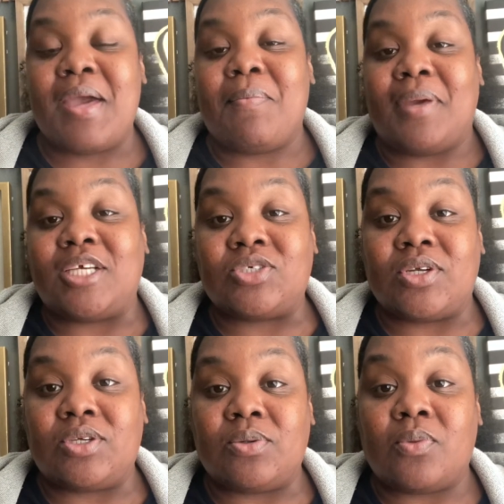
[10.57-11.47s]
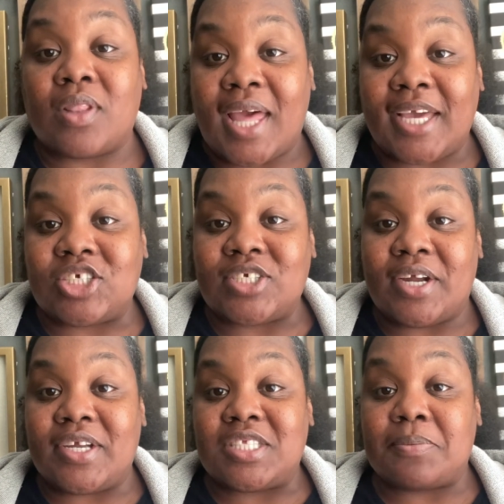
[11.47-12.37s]
Make sure you like,
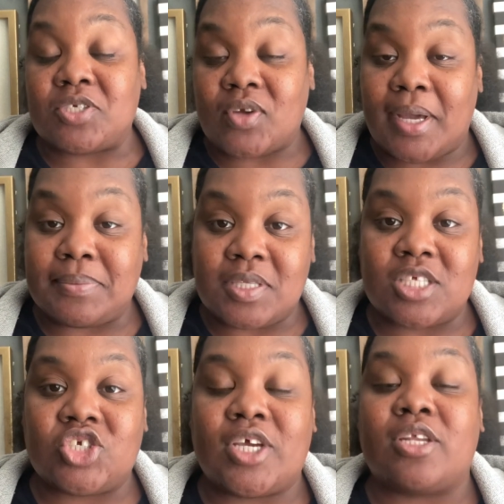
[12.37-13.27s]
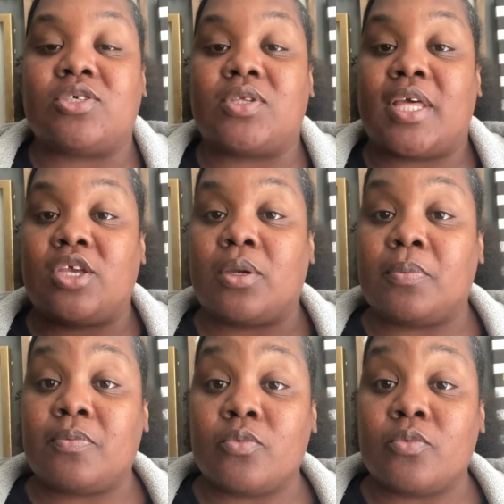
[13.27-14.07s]
share, and subscribe to this channel so that you can